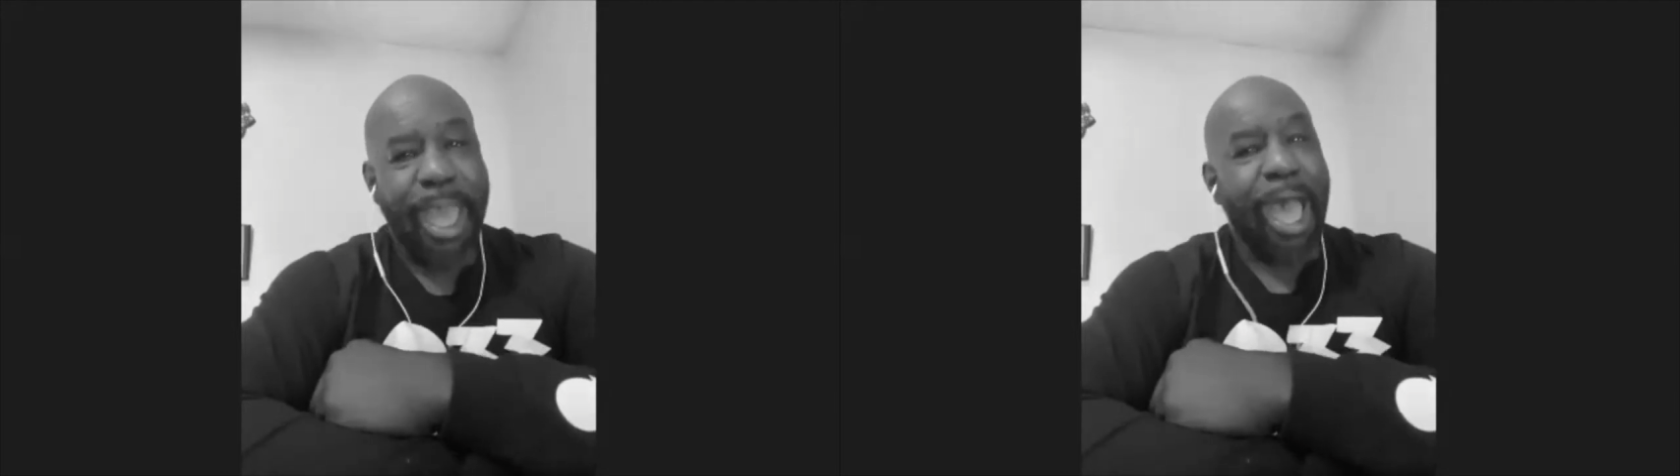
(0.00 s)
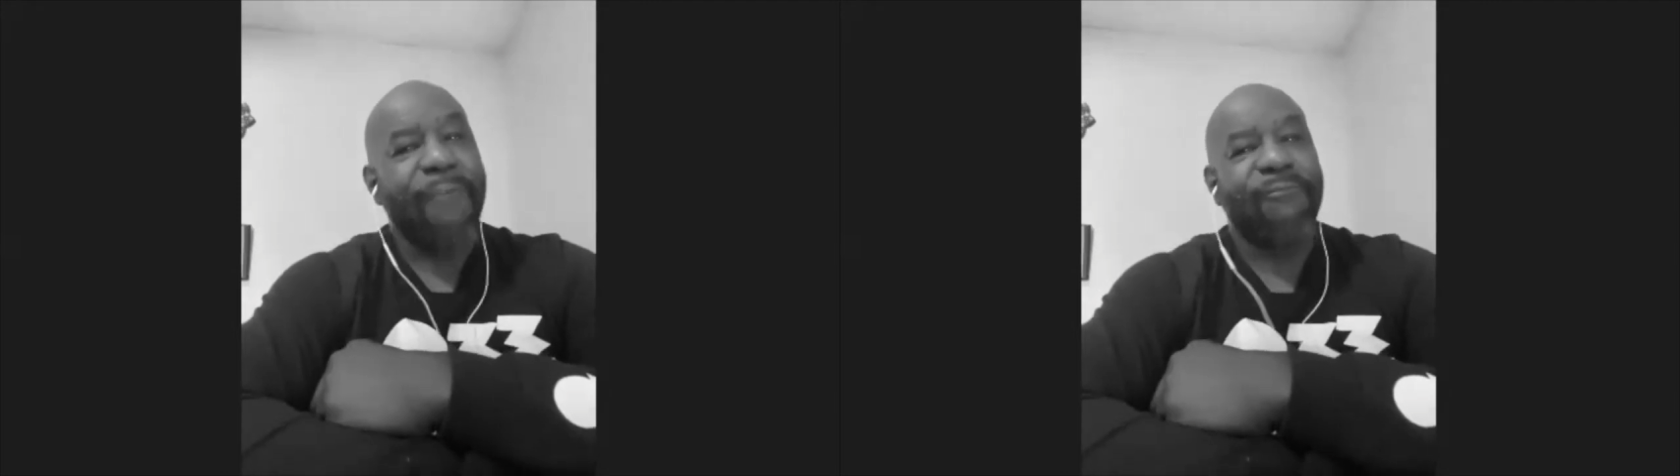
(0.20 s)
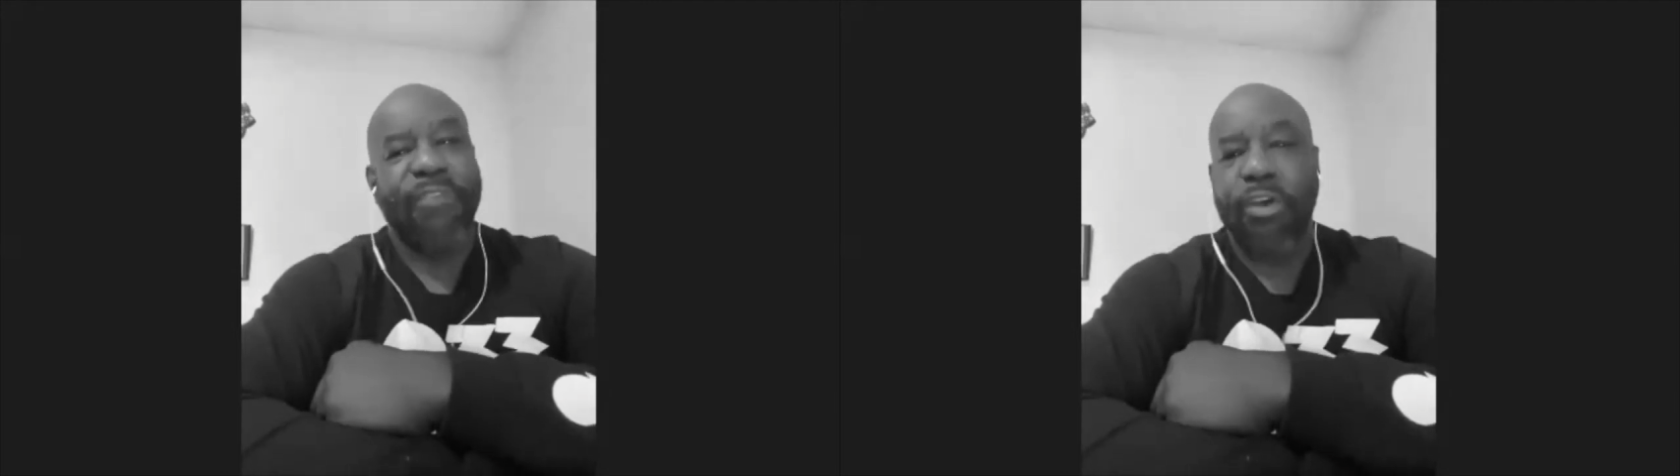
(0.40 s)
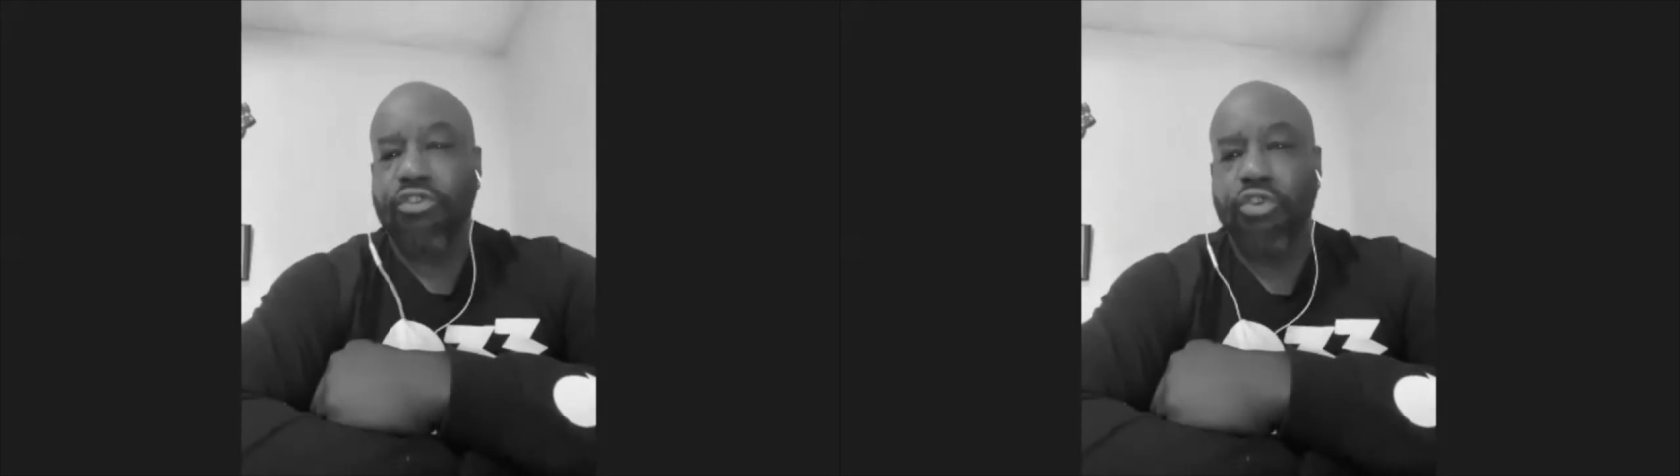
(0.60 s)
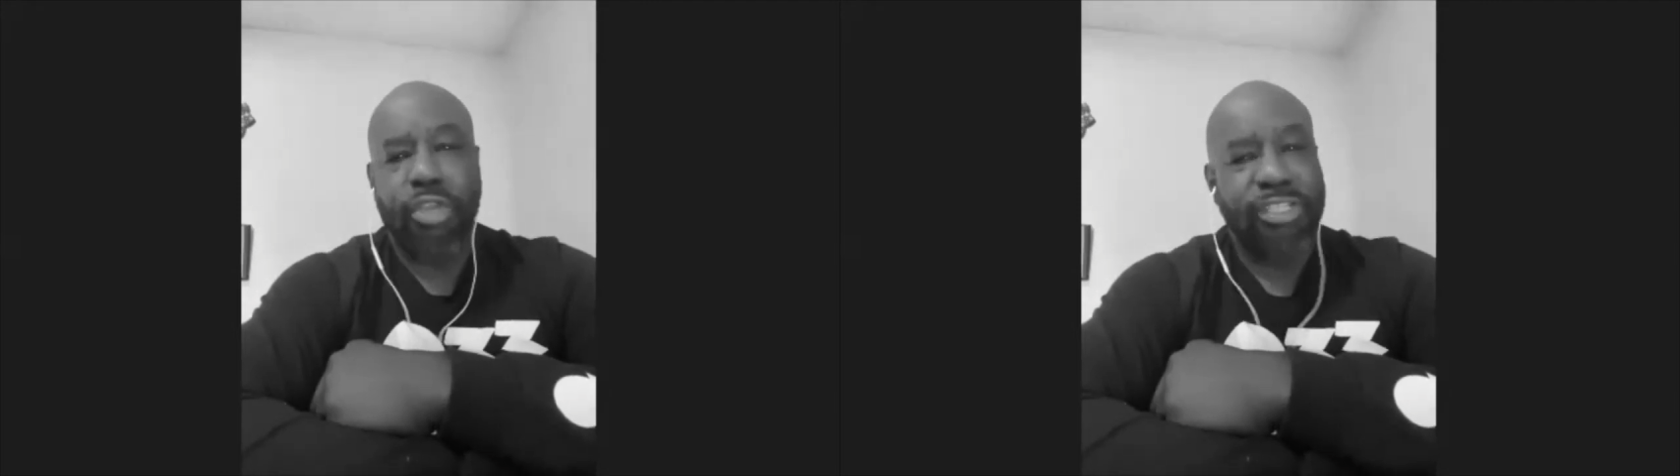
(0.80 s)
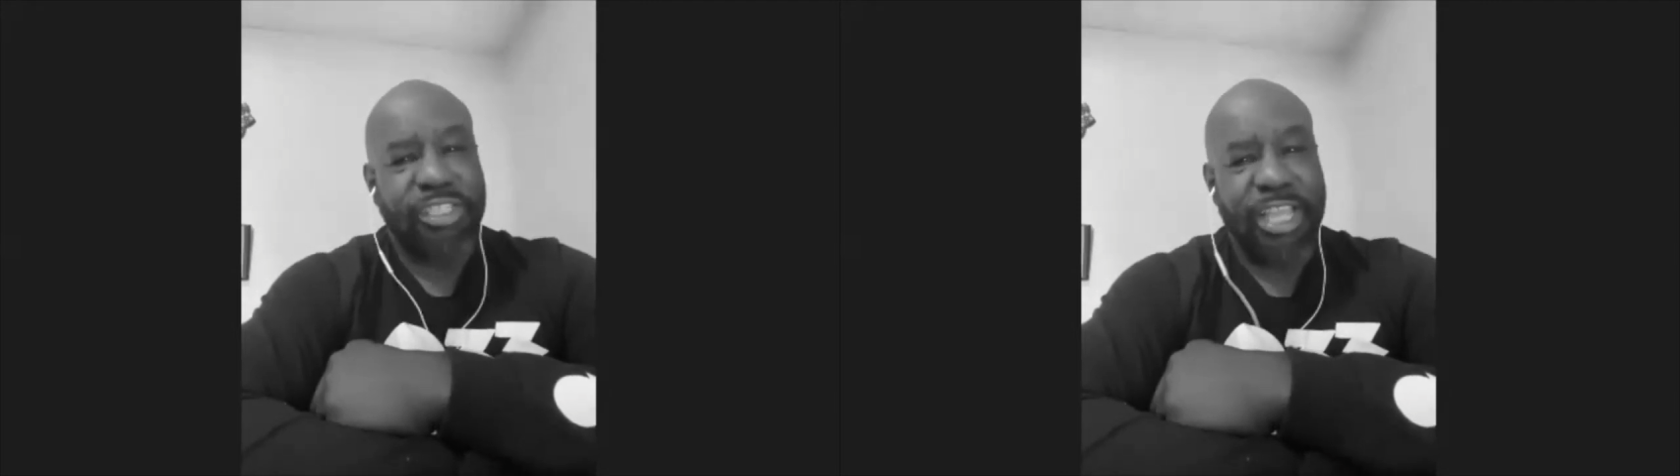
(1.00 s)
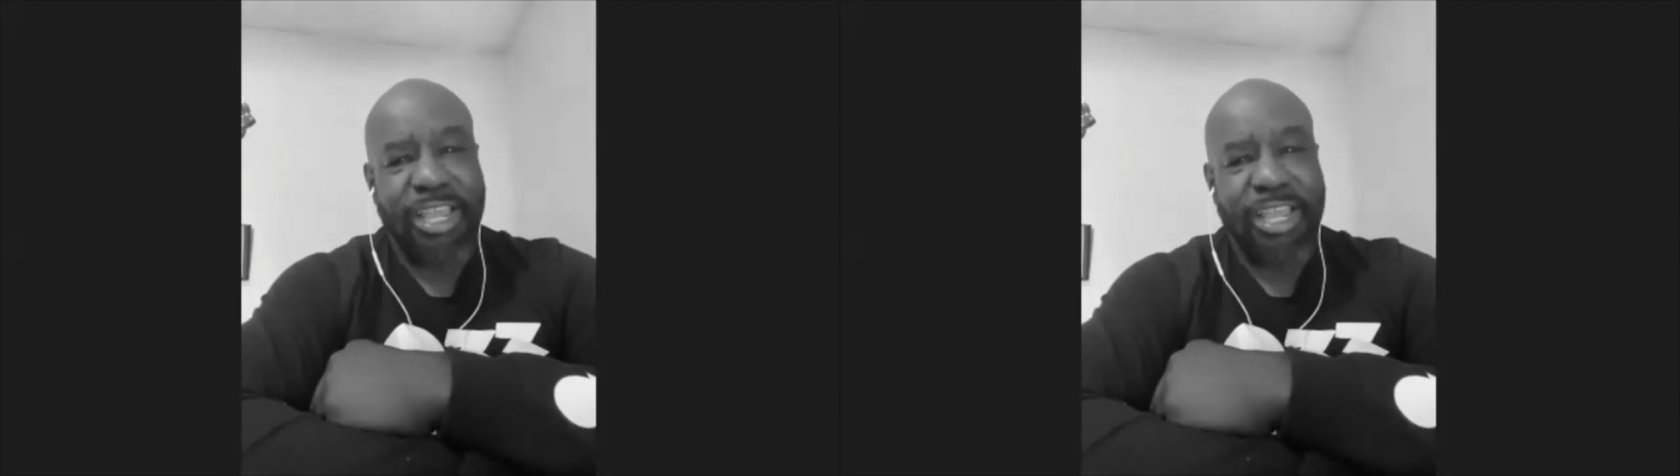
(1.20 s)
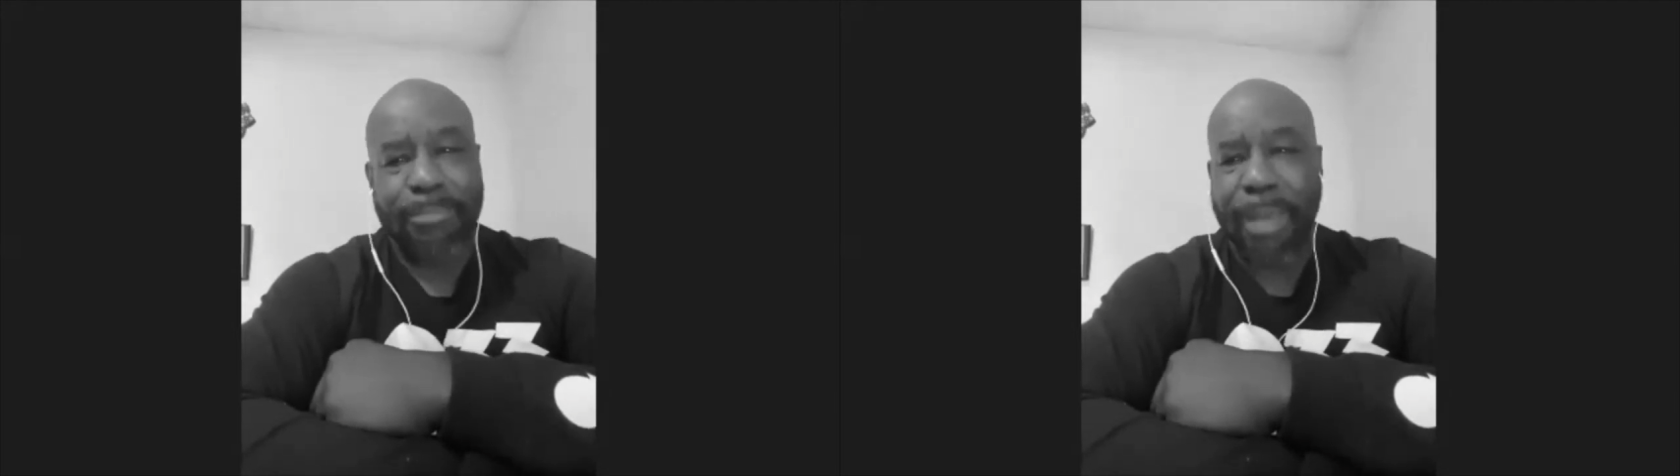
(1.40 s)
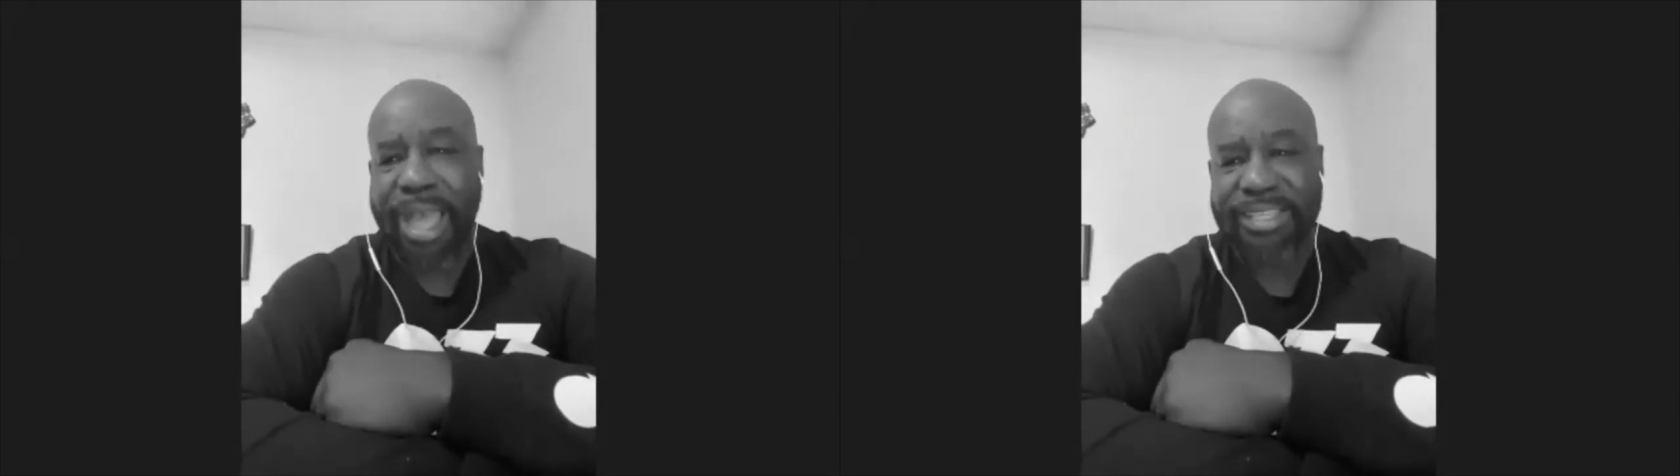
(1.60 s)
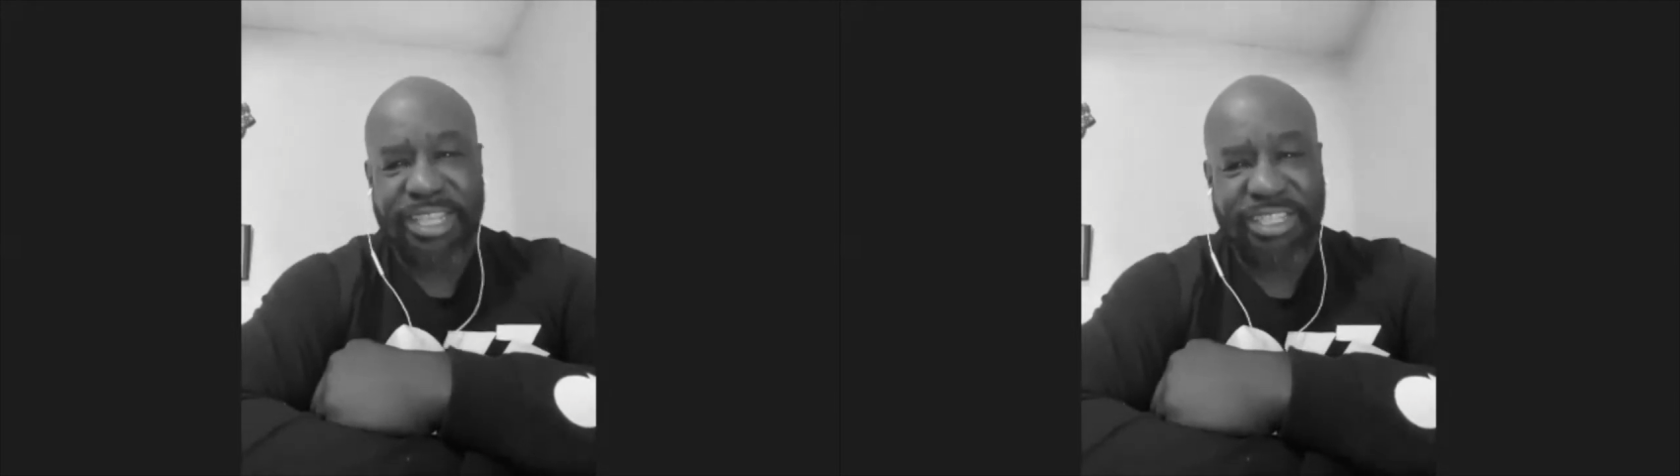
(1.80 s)
I felt you conceived my
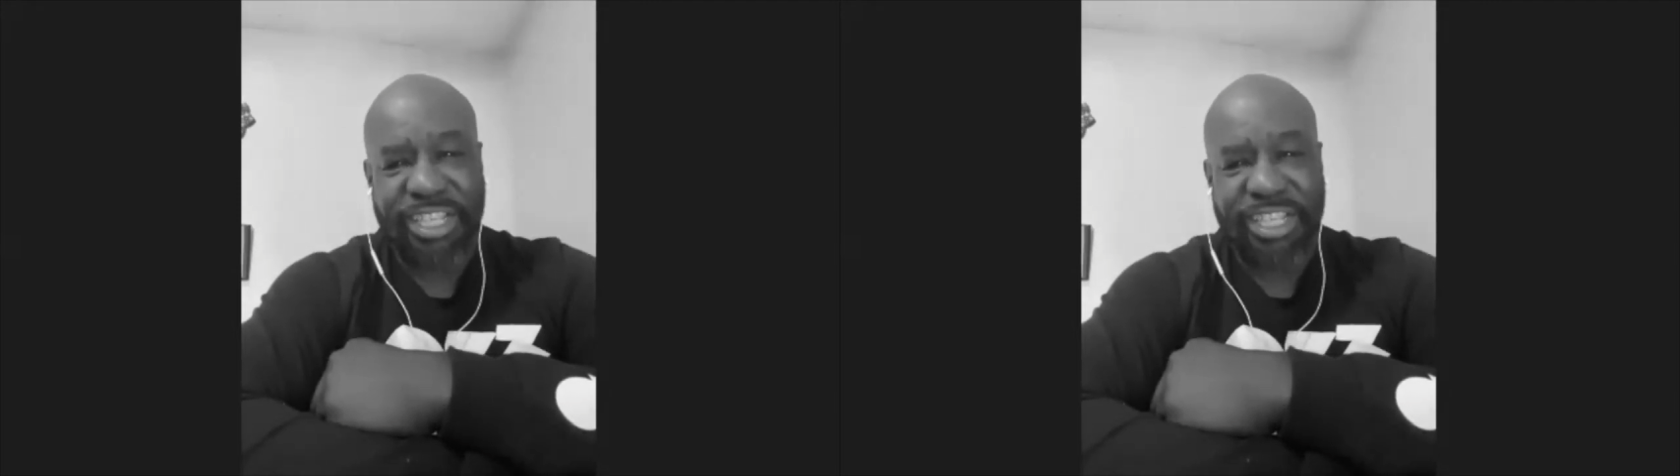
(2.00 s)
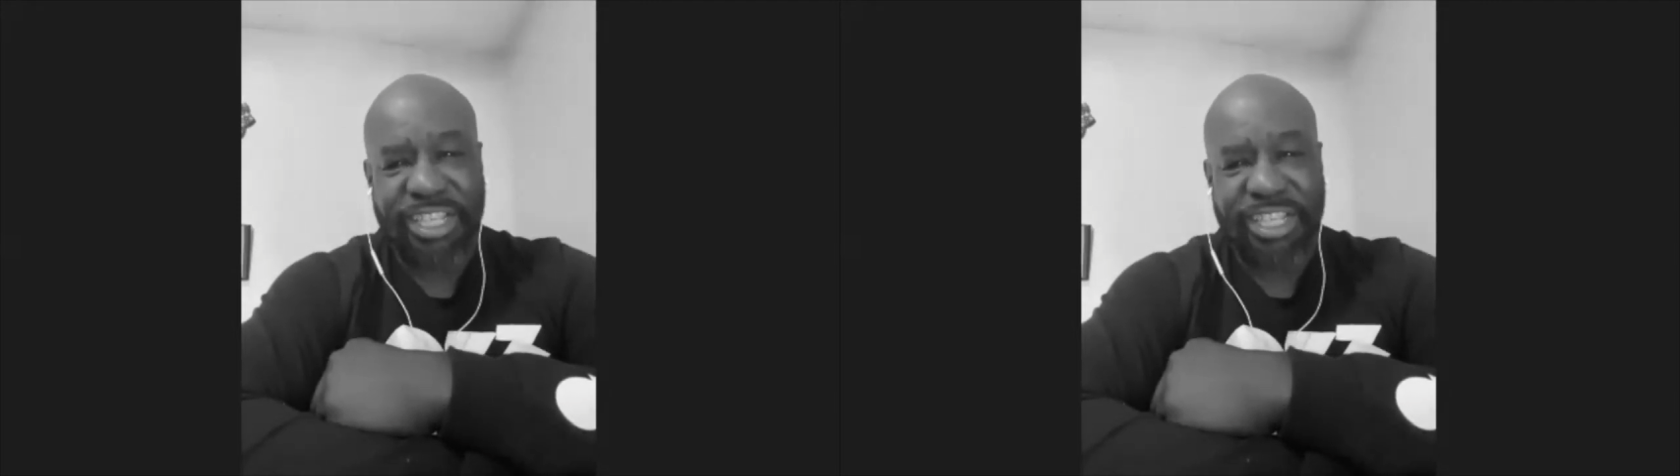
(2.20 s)
existence,